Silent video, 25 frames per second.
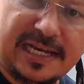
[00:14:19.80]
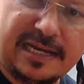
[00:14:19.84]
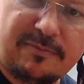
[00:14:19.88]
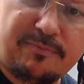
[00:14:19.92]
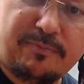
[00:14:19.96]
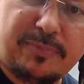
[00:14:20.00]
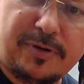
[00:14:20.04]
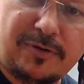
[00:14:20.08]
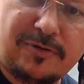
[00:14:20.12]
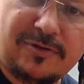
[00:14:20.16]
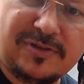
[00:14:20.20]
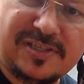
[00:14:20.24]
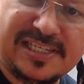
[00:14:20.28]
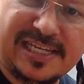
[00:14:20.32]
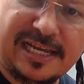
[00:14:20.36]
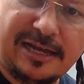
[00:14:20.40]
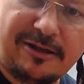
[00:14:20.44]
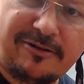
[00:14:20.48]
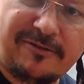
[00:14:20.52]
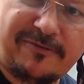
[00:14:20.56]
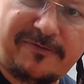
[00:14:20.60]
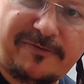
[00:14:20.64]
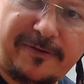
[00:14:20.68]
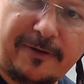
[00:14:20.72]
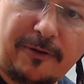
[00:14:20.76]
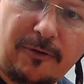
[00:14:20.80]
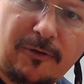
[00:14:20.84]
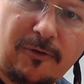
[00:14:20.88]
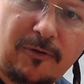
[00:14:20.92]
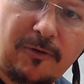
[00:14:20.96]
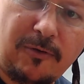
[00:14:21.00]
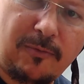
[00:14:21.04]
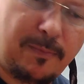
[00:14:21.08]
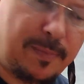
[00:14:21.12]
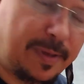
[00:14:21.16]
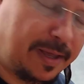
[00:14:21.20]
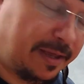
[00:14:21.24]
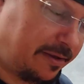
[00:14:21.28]
boats out of
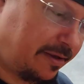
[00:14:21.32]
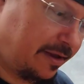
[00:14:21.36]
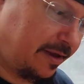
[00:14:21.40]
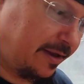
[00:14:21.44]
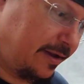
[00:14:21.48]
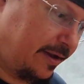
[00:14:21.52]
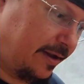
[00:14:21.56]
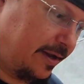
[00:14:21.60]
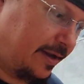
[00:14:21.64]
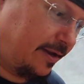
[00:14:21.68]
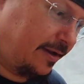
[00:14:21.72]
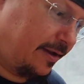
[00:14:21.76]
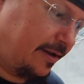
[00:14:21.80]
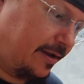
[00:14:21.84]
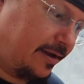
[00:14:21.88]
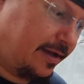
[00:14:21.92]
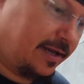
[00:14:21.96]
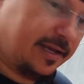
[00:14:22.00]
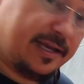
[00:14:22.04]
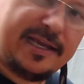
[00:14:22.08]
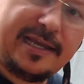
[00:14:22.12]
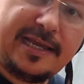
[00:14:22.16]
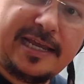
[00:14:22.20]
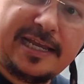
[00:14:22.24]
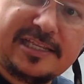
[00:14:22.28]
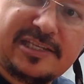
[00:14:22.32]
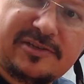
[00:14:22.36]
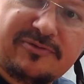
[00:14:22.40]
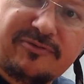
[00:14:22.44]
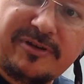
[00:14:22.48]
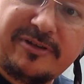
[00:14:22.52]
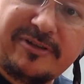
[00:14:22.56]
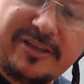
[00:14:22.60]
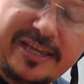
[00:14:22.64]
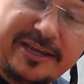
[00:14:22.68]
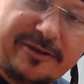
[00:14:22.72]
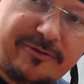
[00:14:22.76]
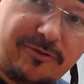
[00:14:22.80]
foam. It's
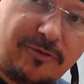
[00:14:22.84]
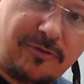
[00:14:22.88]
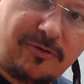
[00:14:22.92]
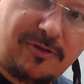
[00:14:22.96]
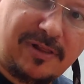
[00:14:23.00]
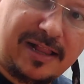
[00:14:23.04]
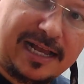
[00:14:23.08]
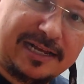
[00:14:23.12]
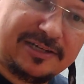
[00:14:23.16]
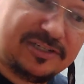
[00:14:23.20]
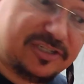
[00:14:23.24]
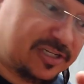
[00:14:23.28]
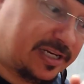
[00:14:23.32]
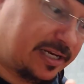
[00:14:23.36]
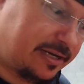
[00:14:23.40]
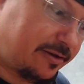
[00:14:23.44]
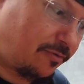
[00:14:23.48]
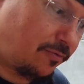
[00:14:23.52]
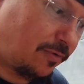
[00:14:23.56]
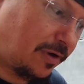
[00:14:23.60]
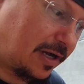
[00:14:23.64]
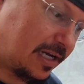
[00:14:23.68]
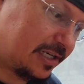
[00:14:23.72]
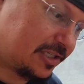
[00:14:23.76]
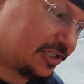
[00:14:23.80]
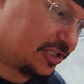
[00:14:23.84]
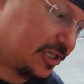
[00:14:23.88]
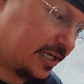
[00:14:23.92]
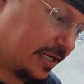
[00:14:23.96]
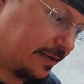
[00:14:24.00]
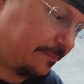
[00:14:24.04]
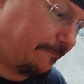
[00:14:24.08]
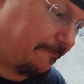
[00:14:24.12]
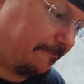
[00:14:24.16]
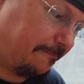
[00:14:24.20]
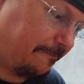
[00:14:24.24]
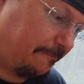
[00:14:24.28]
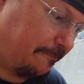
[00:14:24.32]
really cool actually to watch it.
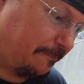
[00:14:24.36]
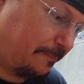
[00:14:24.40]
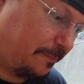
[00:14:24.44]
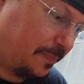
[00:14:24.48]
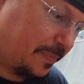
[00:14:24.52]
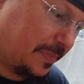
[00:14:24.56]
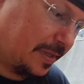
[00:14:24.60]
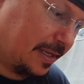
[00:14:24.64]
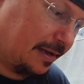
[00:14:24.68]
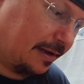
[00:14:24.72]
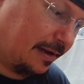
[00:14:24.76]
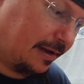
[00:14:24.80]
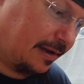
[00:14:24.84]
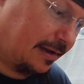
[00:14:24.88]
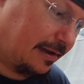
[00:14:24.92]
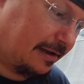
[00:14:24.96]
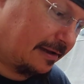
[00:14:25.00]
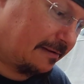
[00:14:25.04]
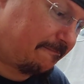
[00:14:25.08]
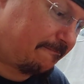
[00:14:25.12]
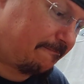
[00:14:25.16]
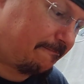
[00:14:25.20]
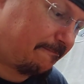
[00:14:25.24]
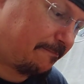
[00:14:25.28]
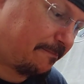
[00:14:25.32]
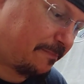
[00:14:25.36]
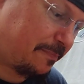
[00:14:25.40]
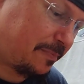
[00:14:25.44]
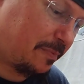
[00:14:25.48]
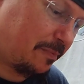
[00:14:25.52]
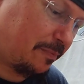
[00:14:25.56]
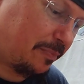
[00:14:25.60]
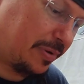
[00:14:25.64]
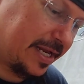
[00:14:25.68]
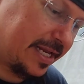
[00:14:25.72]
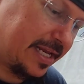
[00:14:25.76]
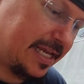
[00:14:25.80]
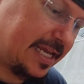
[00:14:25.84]

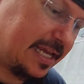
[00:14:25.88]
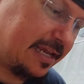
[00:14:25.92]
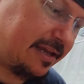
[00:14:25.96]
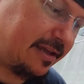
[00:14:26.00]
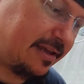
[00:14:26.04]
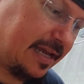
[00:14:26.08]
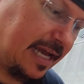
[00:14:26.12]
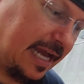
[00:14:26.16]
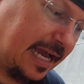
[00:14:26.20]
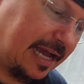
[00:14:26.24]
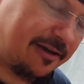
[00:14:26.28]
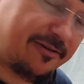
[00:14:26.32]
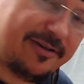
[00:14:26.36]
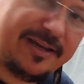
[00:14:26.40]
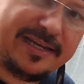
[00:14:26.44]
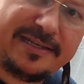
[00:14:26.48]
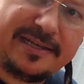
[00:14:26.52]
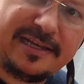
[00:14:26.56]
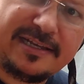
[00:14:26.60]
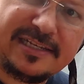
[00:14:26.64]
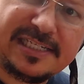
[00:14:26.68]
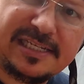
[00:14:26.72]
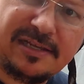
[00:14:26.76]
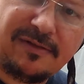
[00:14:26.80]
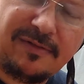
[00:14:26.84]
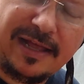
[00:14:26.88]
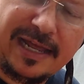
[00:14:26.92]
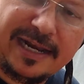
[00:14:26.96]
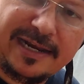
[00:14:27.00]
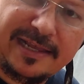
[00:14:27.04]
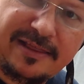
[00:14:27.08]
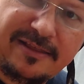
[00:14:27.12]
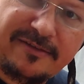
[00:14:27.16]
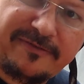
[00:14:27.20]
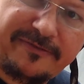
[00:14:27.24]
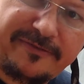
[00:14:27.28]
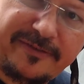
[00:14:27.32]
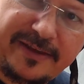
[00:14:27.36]
But how he does a lot of
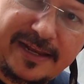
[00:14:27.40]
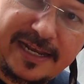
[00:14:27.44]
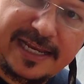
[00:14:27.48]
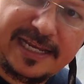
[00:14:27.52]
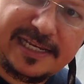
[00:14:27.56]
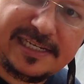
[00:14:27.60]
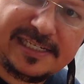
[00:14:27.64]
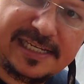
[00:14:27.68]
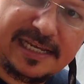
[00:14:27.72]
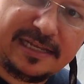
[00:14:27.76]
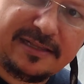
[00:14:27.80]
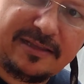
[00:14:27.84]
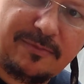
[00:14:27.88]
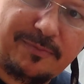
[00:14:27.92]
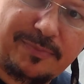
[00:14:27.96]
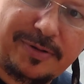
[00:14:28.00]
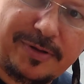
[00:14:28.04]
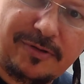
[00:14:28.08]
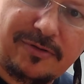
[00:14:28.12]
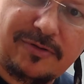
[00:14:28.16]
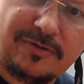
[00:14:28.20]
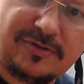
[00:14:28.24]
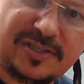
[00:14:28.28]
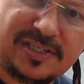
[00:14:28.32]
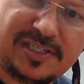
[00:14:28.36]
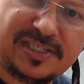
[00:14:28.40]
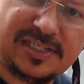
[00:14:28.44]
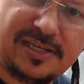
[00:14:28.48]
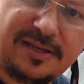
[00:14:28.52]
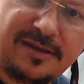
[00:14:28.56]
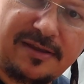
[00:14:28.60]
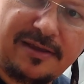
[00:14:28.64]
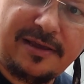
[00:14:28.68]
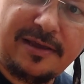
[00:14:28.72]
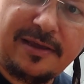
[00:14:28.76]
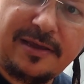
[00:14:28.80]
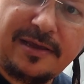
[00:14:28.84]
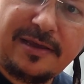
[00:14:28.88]
the fittings on the boats,
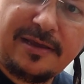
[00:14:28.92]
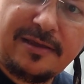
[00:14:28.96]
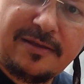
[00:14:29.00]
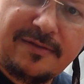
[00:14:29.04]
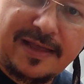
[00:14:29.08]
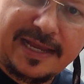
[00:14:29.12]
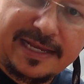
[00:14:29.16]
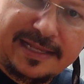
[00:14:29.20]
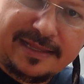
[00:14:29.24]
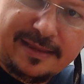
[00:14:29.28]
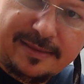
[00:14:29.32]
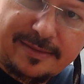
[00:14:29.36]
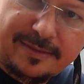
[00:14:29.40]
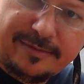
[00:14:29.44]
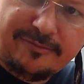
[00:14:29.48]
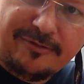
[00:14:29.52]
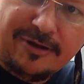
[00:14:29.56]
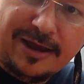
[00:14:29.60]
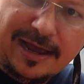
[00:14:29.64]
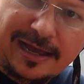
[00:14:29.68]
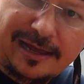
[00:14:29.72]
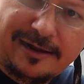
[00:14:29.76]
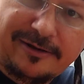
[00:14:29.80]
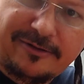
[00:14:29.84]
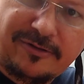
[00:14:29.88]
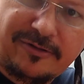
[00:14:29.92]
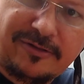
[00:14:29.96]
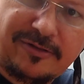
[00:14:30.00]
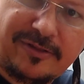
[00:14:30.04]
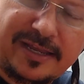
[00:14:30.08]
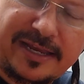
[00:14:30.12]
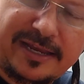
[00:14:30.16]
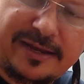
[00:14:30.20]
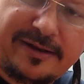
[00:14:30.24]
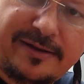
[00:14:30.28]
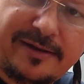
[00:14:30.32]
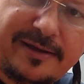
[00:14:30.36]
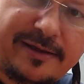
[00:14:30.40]
like the throttle
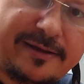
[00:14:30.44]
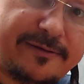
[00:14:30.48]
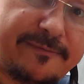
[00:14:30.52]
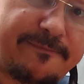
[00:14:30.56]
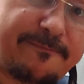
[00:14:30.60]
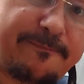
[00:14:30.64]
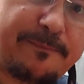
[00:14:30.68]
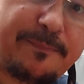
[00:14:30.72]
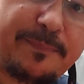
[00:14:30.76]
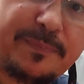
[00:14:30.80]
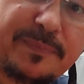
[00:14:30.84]
and